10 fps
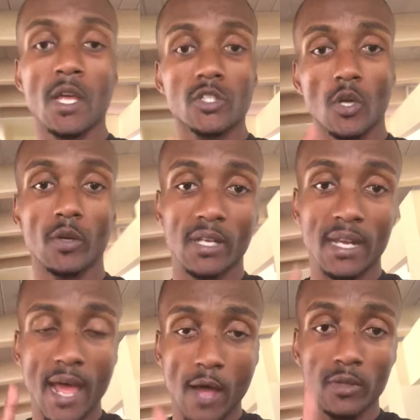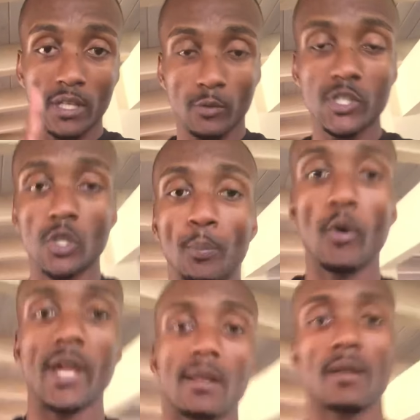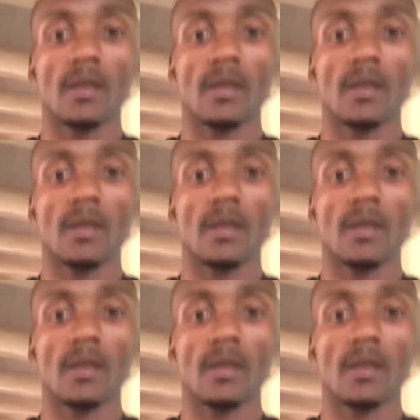So now the original point